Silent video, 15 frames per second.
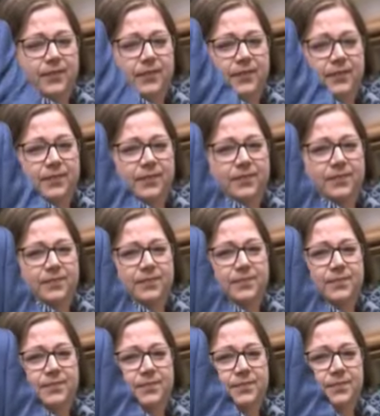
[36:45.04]

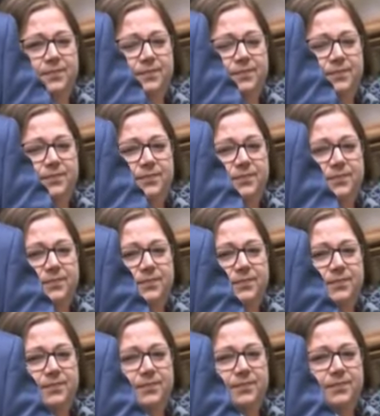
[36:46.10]

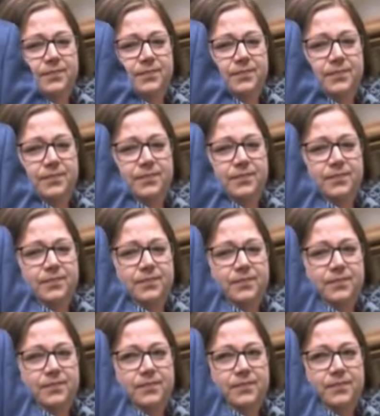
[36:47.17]

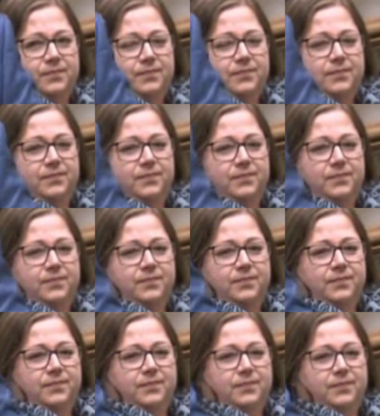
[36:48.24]

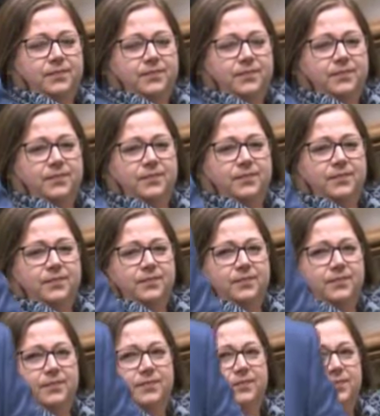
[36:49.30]

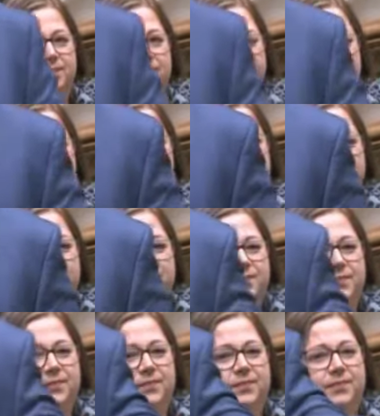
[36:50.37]

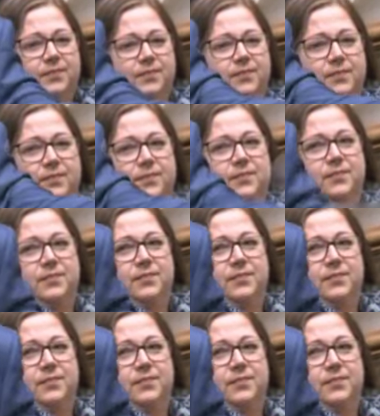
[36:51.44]
This person isn't speaking.